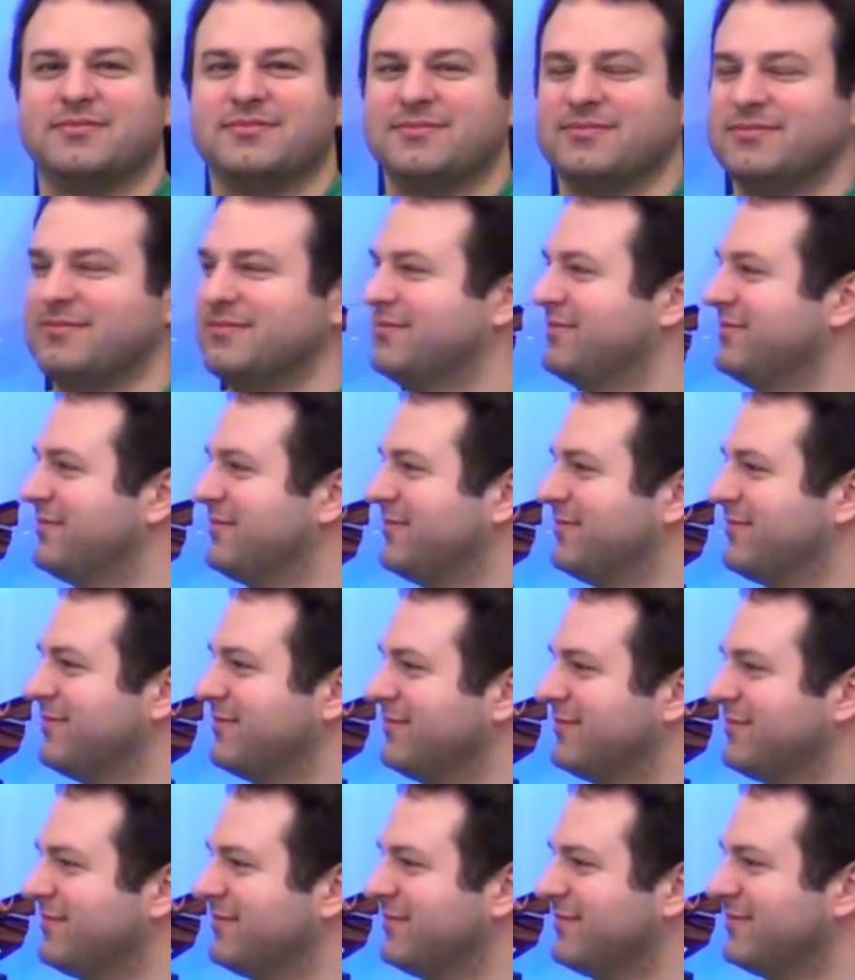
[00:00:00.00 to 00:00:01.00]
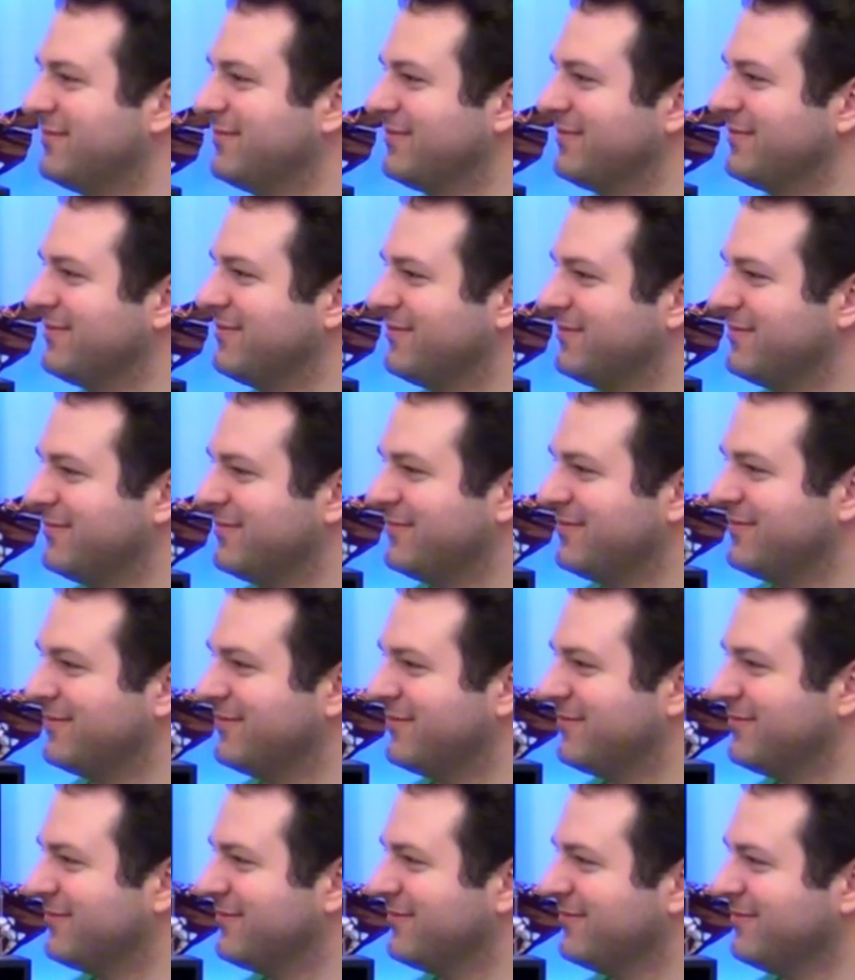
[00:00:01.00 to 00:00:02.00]

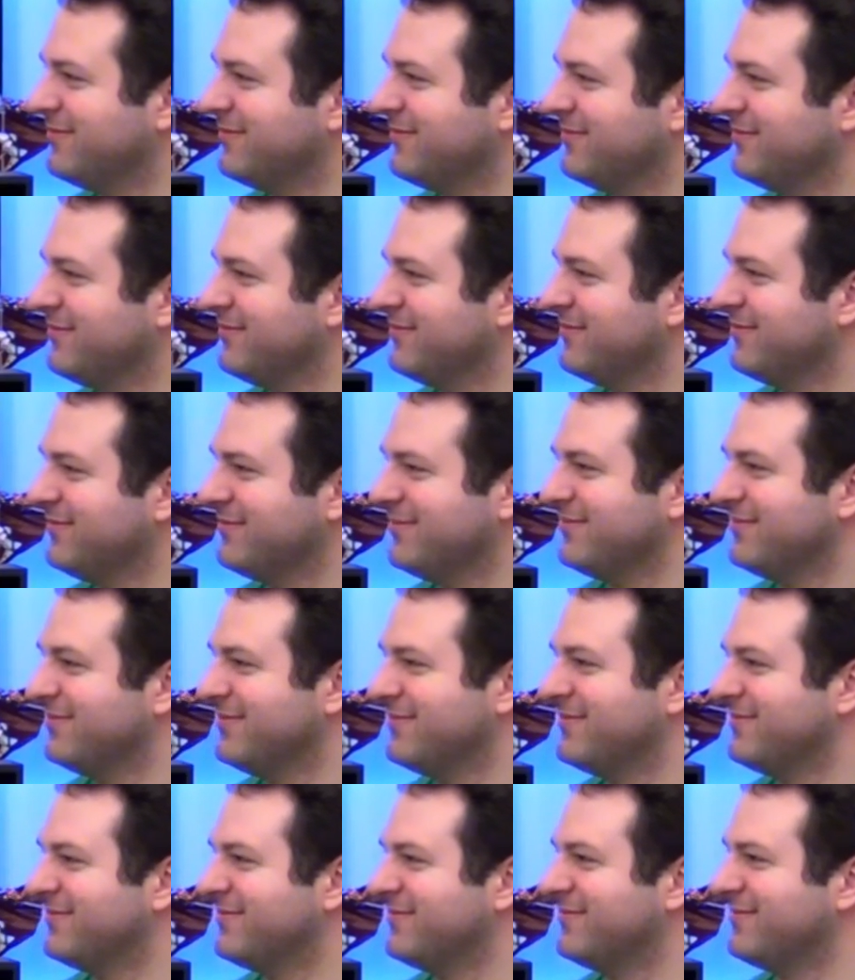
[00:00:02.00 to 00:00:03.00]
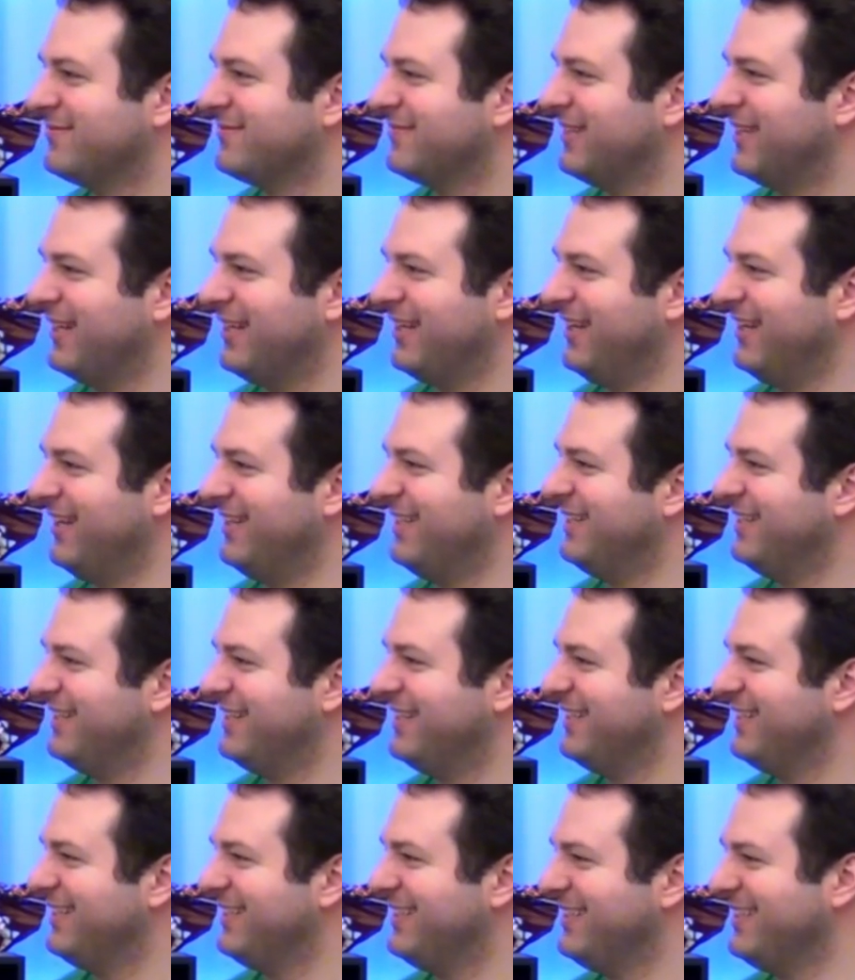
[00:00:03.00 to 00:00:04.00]

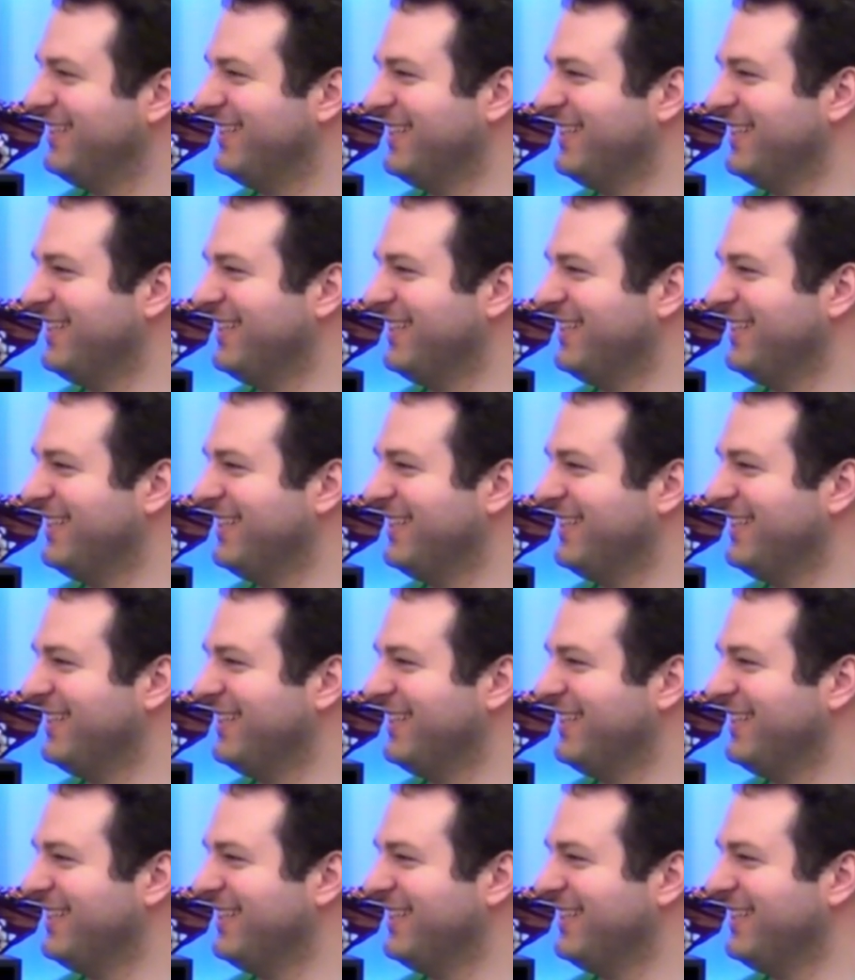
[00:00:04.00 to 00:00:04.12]
This person isn't speaking.